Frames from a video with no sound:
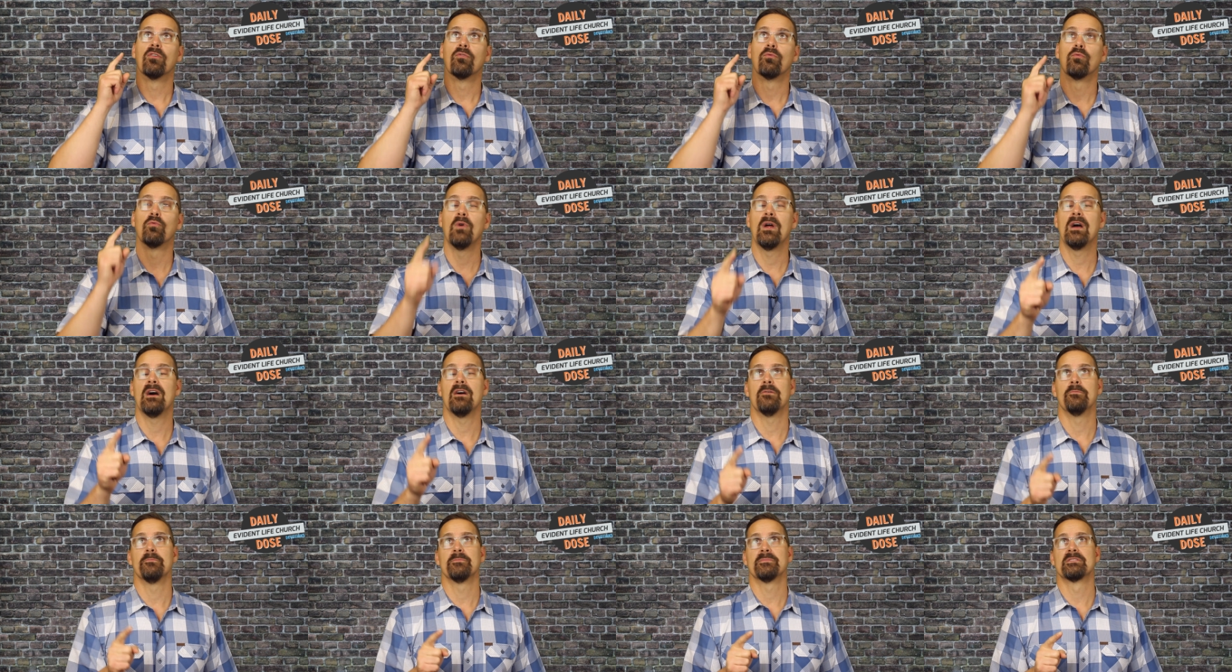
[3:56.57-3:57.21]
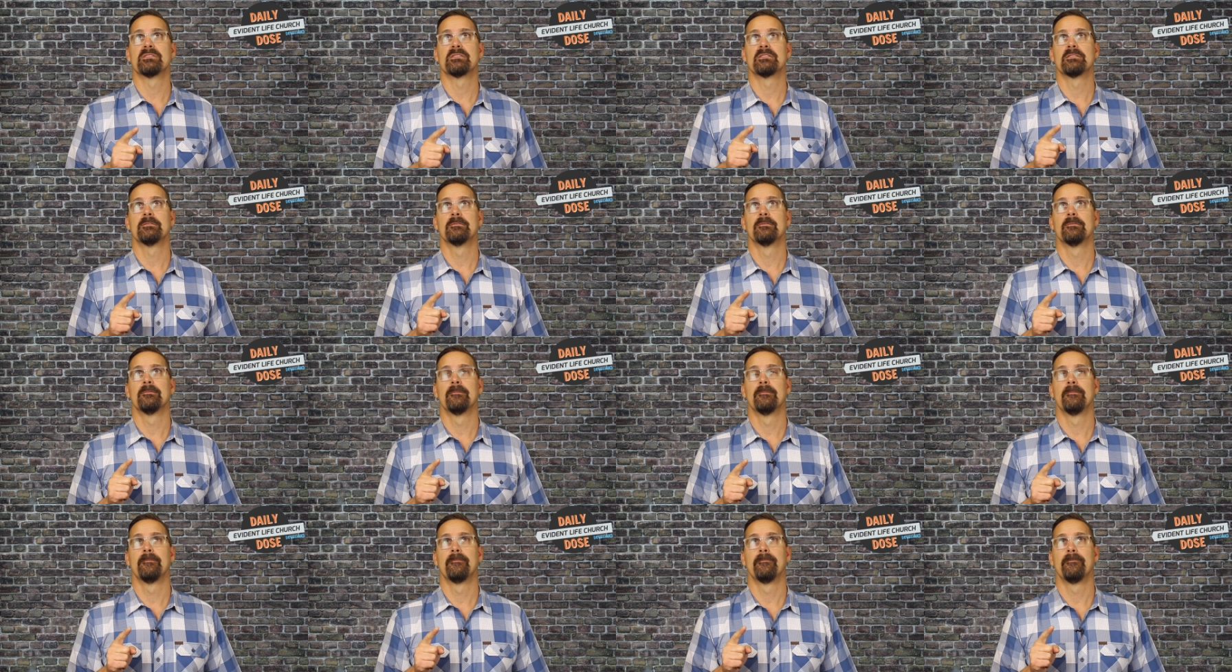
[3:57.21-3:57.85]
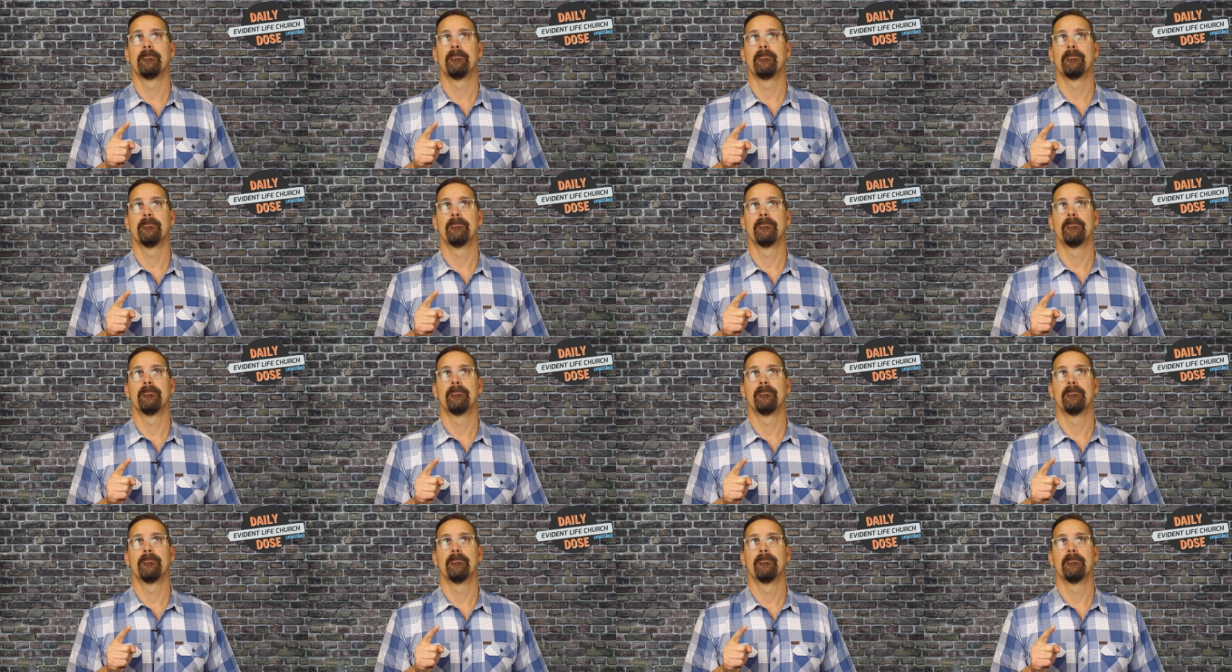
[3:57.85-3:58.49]
realms.
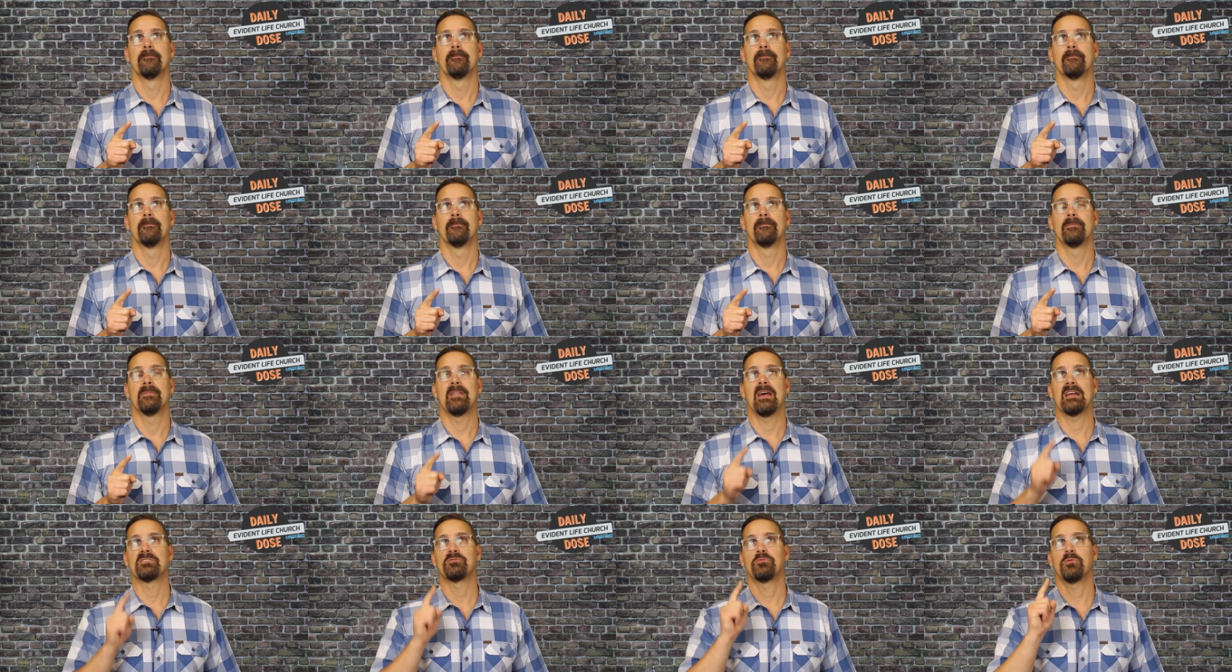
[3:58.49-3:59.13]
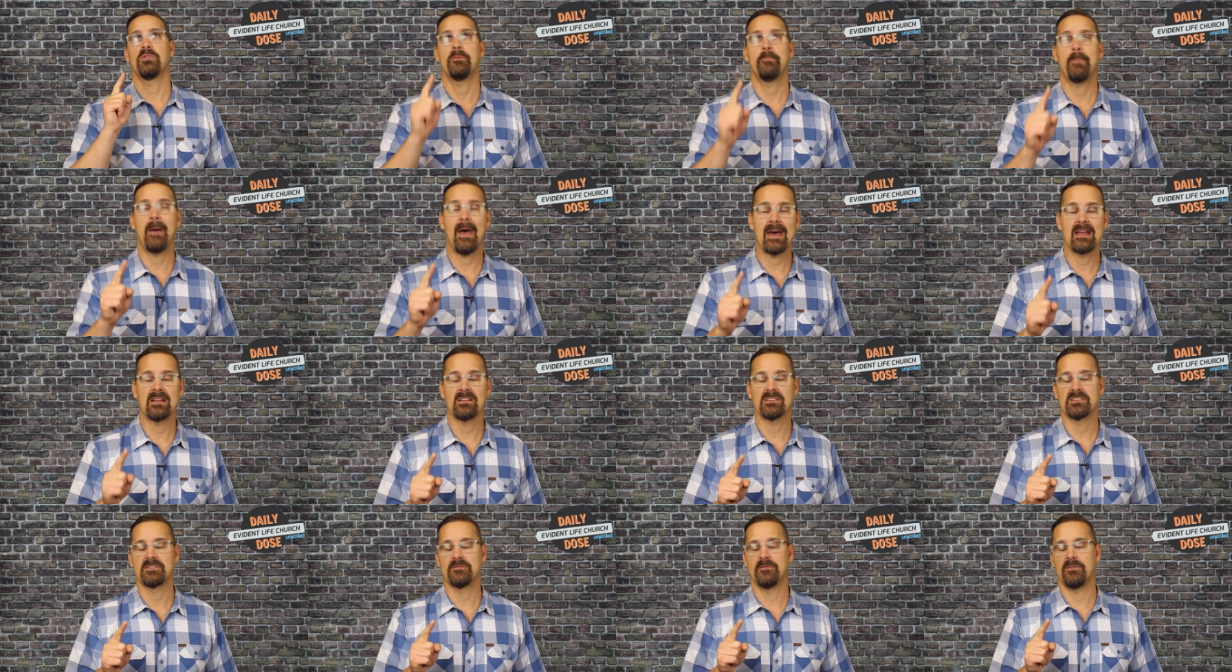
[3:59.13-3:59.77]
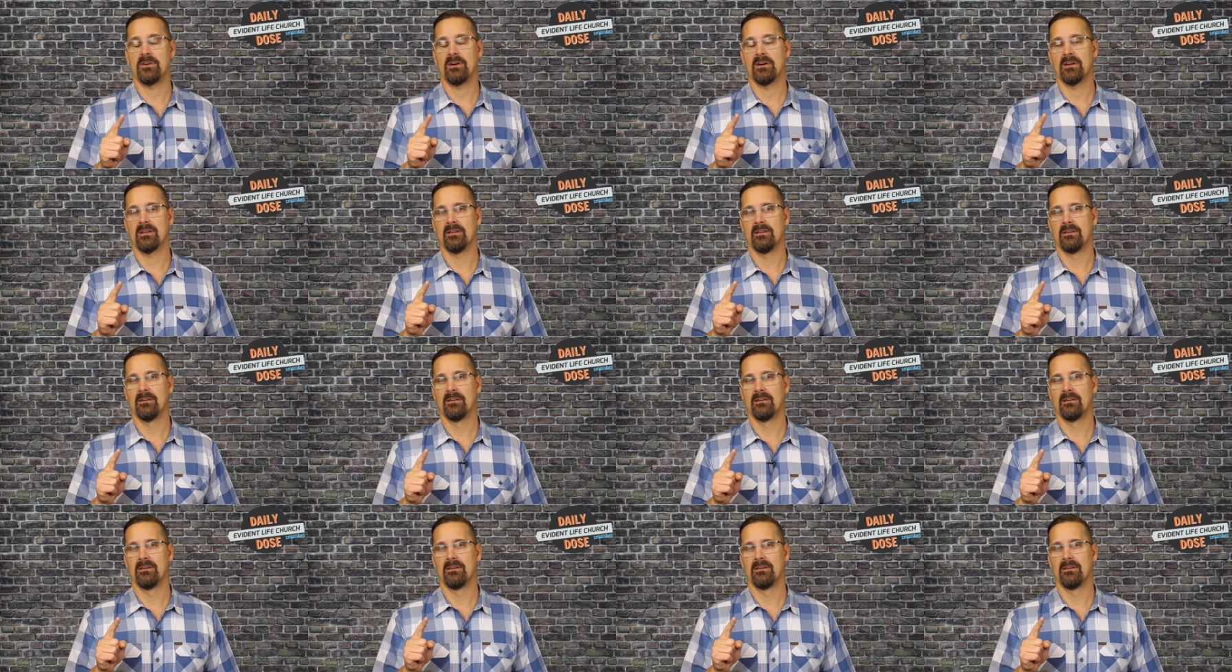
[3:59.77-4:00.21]
That's where the battle's fought.